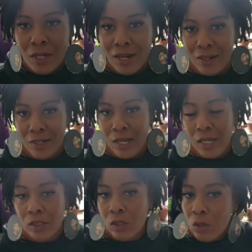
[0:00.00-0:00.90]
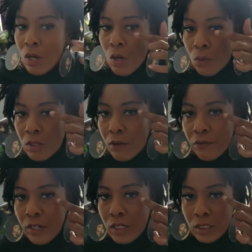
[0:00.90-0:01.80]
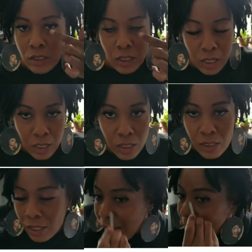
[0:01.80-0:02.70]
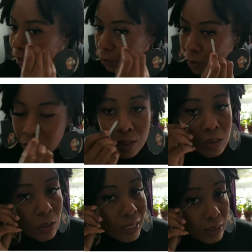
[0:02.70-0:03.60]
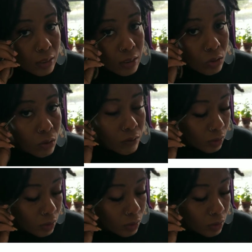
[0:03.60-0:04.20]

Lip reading: Okay, so when you finish the last one, so I did this already